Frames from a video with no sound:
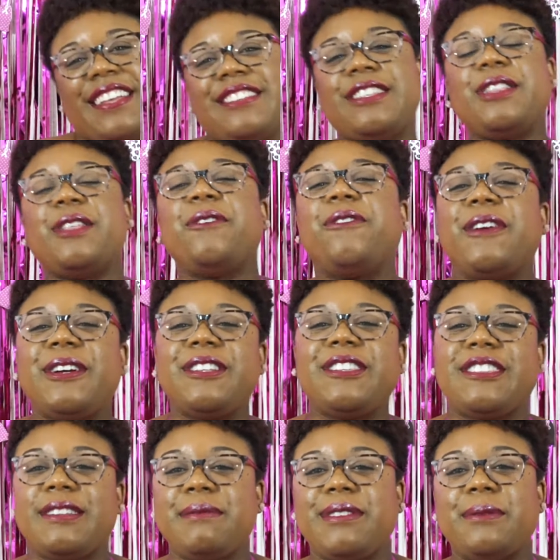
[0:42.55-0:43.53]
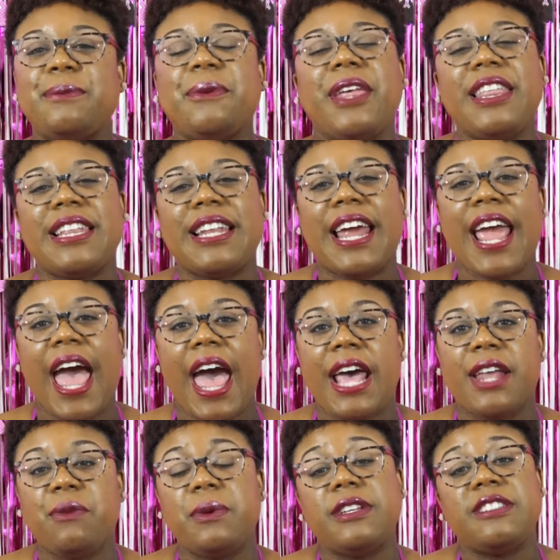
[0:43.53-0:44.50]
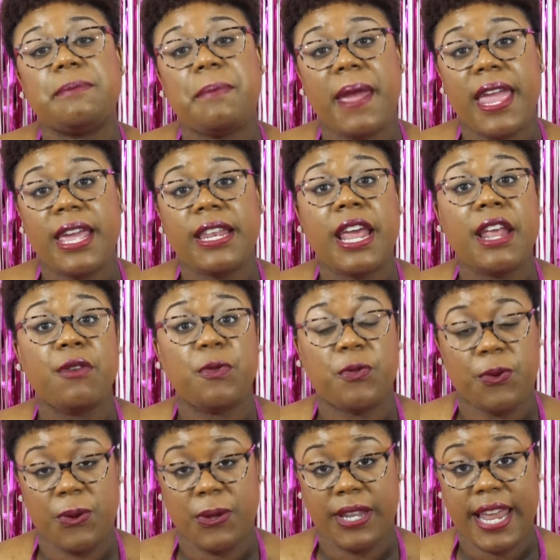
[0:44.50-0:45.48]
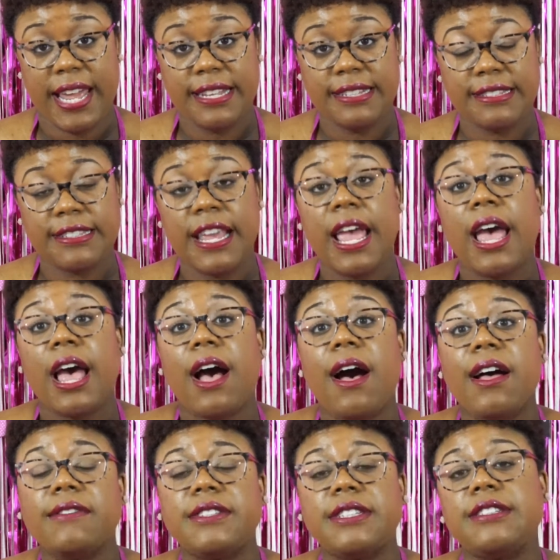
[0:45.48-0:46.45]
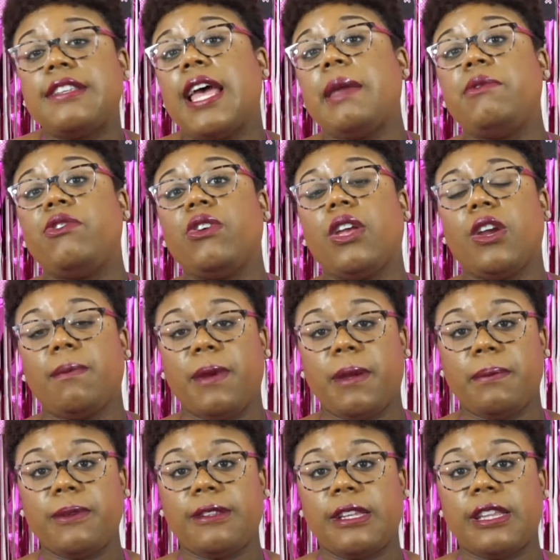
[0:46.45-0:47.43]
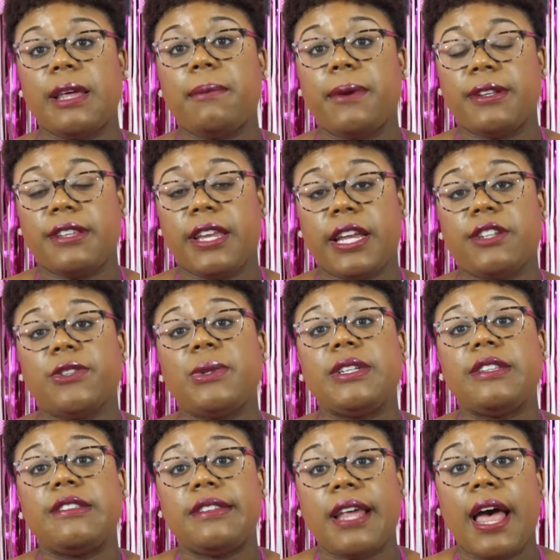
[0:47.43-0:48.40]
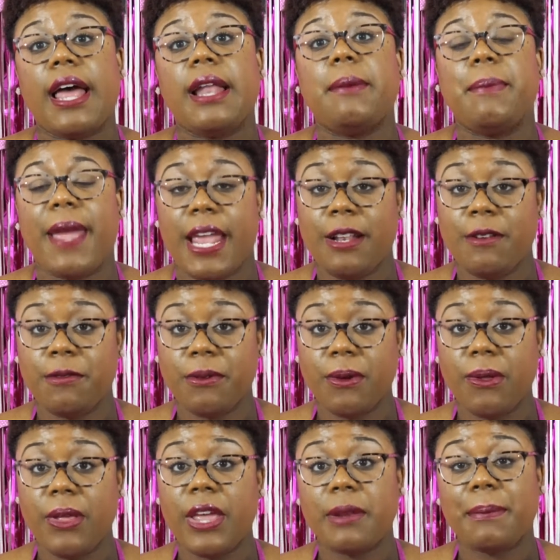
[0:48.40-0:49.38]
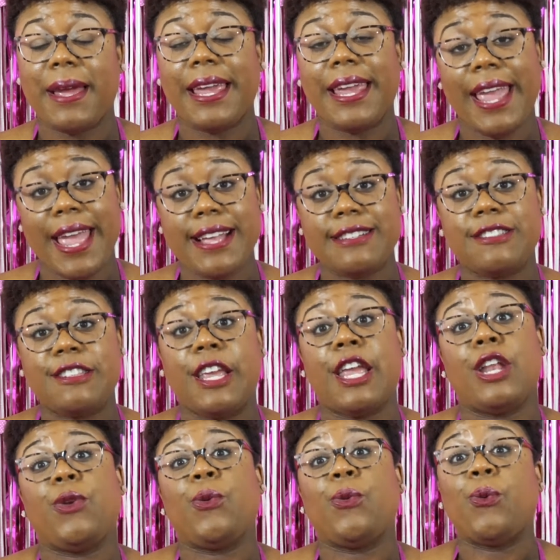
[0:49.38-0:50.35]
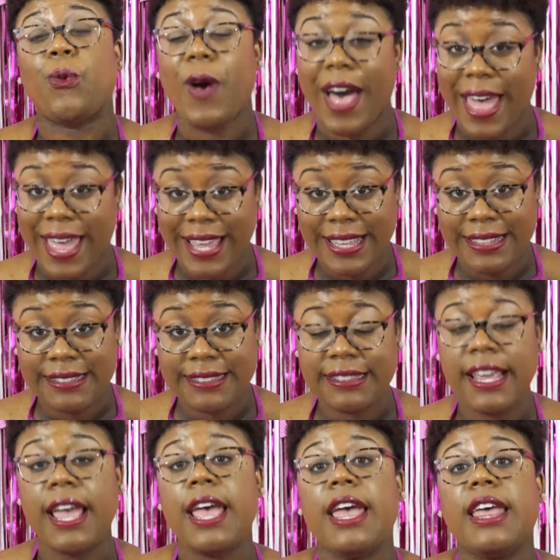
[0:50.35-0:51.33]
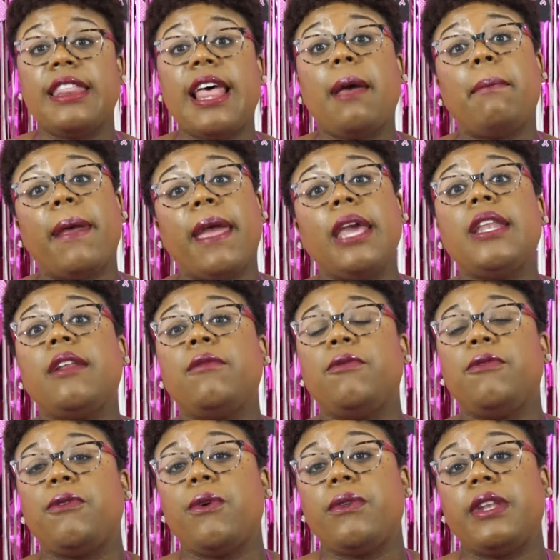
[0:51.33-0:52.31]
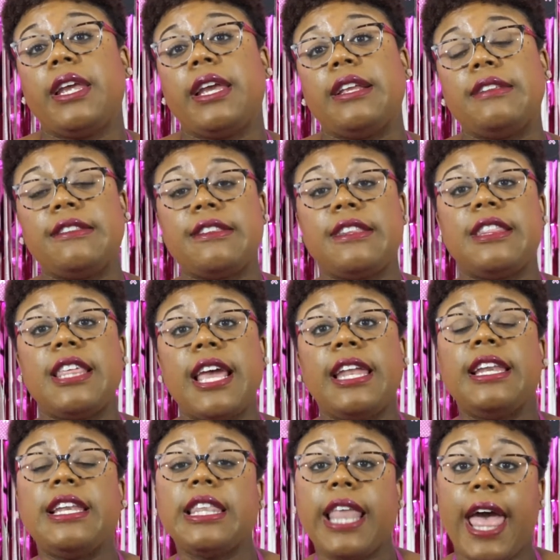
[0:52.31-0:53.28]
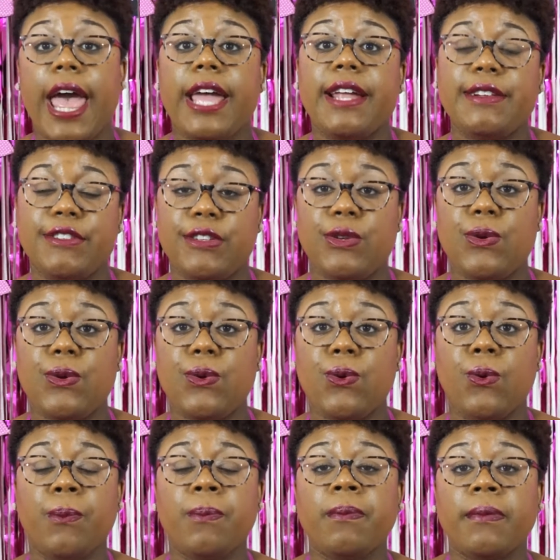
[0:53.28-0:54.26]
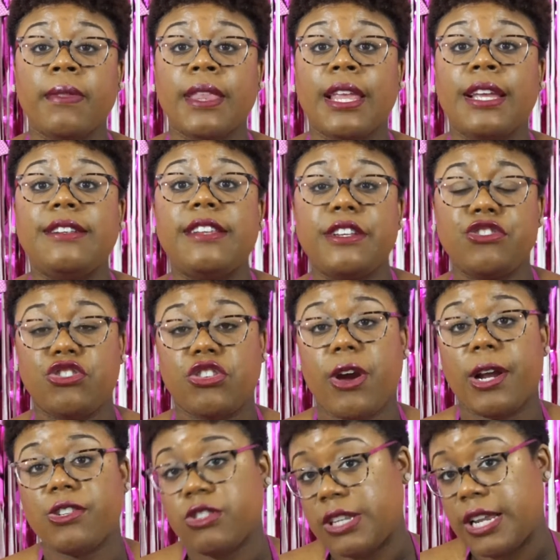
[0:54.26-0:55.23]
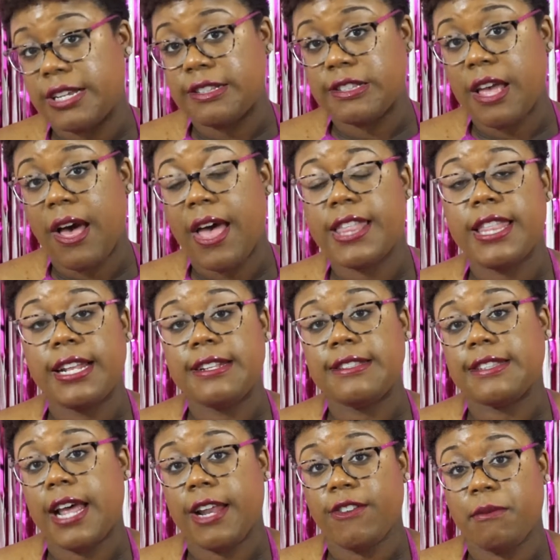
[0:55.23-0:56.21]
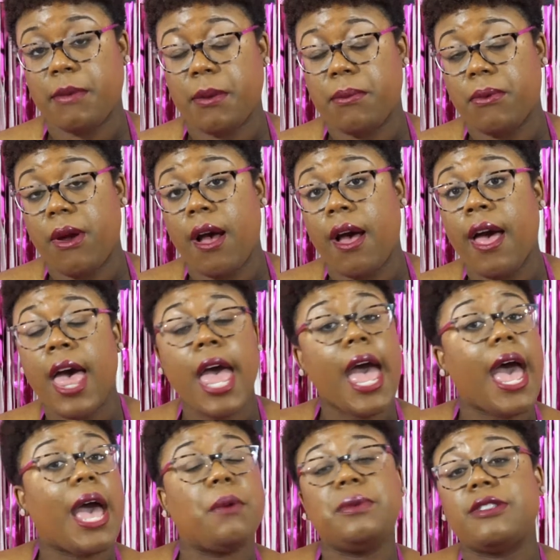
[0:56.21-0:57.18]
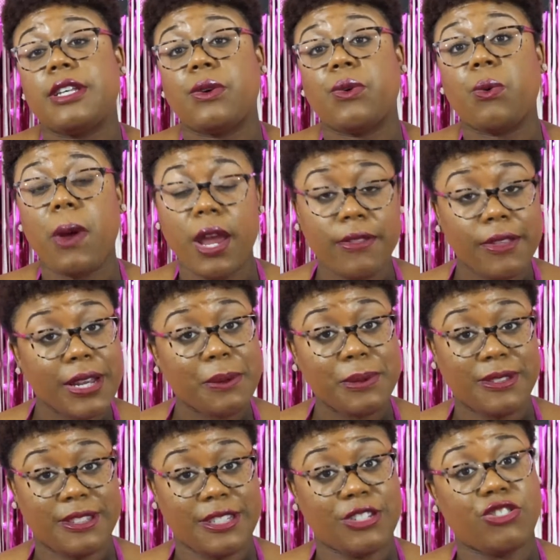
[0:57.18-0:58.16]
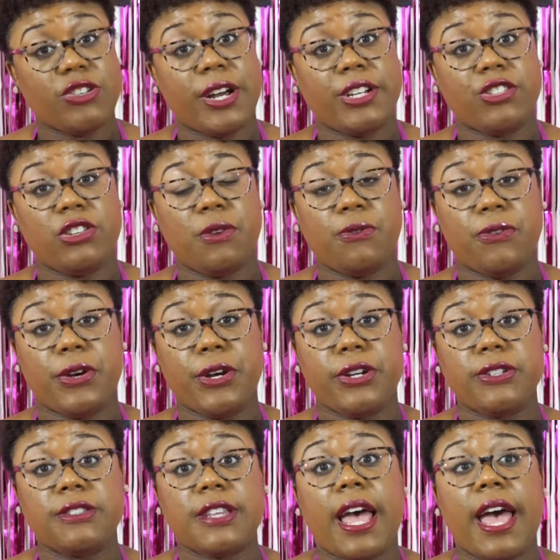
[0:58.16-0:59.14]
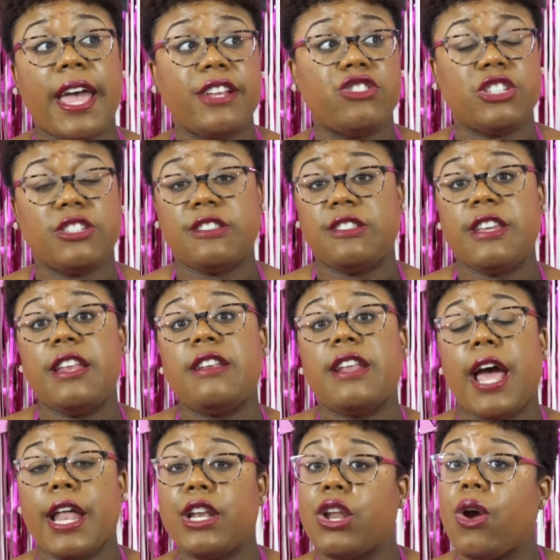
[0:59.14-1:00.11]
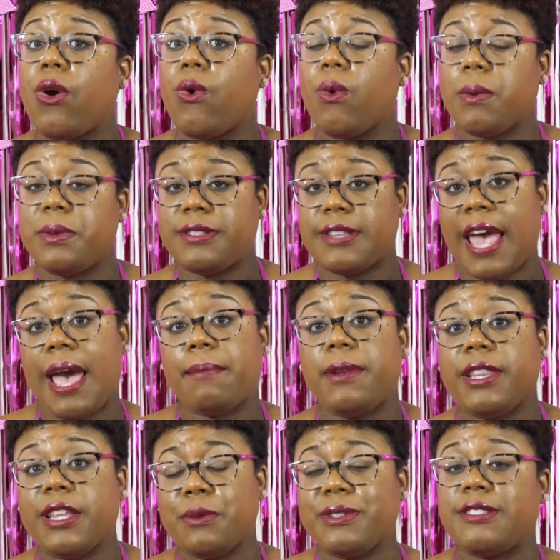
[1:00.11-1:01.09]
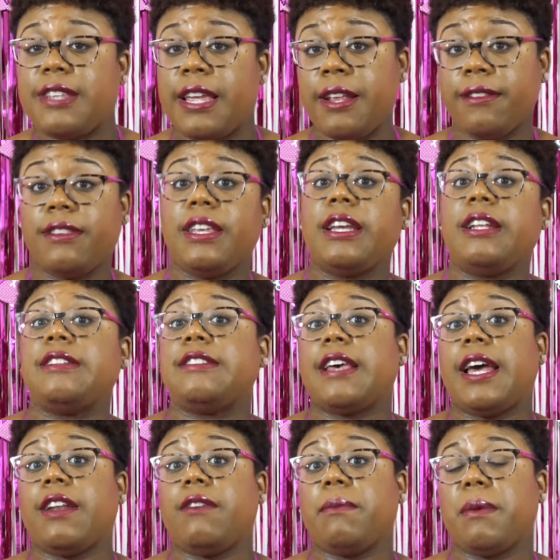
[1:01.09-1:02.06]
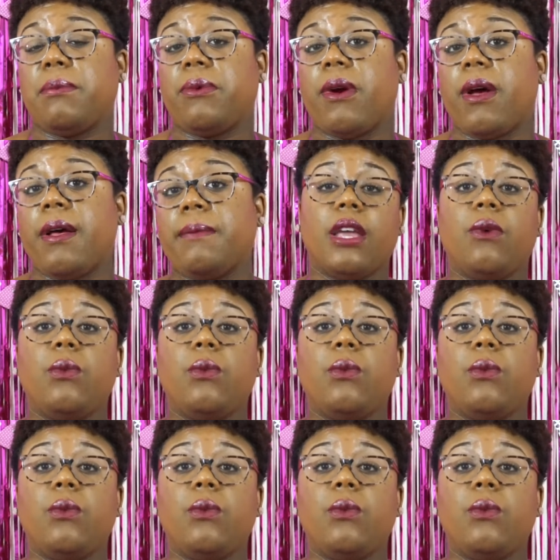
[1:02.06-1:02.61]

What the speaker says: So the first symptom really that I had was pain and fullness. Oftentimes you'll hear people say that breast cancer is not painful. In my case, it was. That pain and fullness then led to discharge that I saw on the inside of my bra. I was not aware that it was discharged at first. I just did not know what was happening. There were stains in the inside of my bra.